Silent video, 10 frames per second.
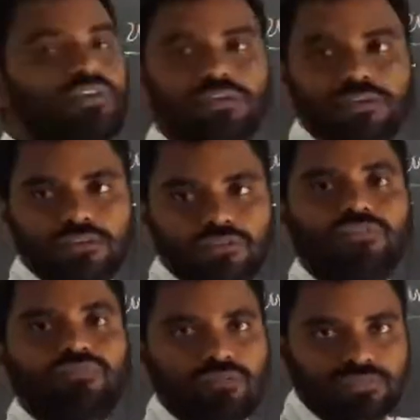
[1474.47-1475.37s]

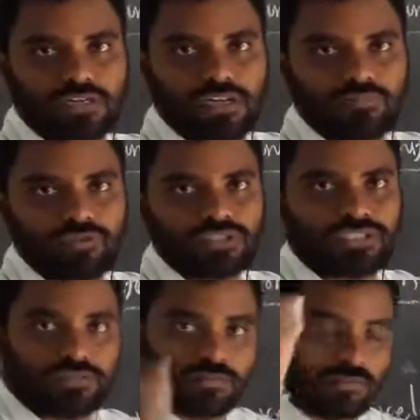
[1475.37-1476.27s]
uniform circular motion.
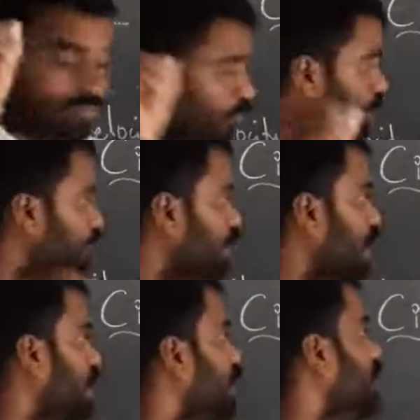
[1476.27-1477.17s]
Moreover,
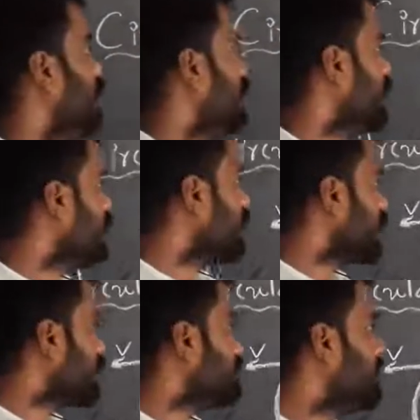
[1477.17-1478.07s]
in that the
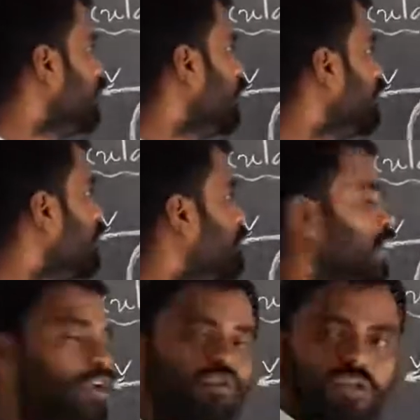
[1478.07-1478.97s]
speed of the
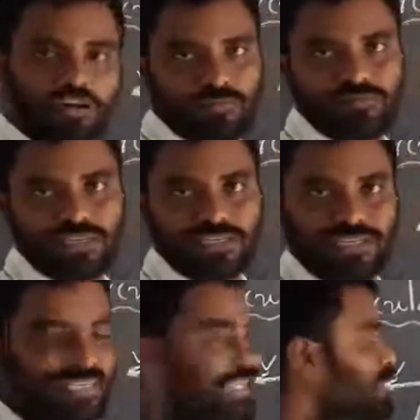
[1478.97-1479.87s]
particular object
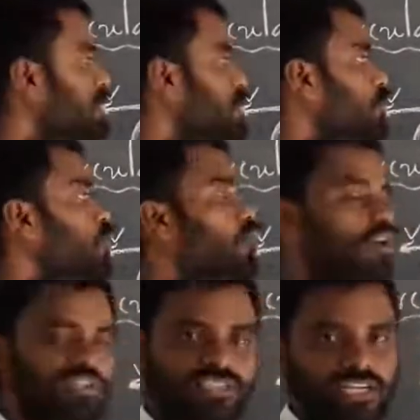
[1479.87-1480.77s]
is
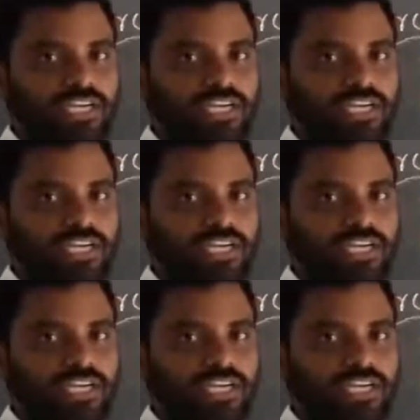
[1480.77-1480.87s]
constant,